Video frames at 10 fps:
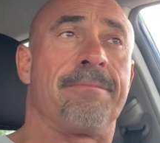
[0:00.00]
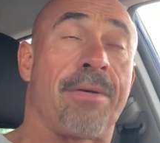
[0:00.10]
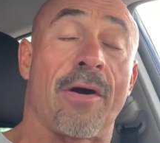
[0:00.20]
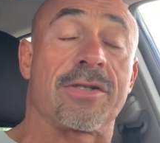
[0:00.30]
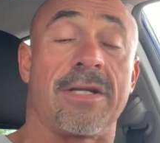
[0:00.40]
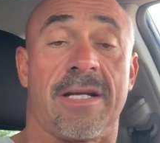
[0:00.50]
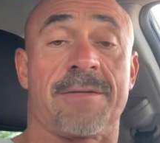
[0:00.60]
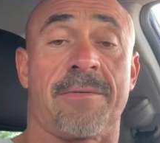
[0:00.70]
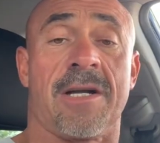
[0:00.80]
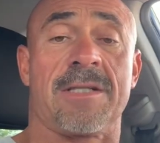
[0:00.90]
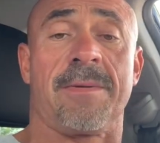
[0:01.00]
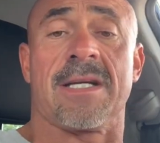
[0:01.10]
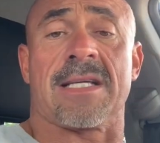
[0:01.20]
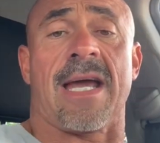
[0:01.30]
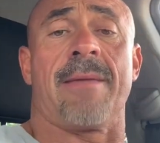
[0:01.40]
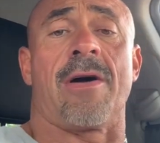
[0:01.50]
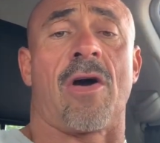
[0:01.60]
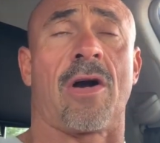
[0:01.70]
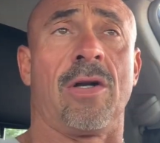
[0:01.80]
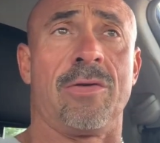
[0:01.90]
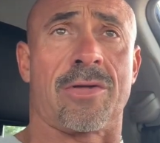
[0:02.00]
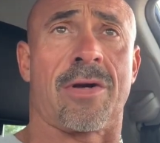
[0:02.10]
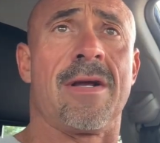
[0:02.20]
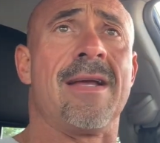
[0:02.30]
personal experience, because I am a hard loser.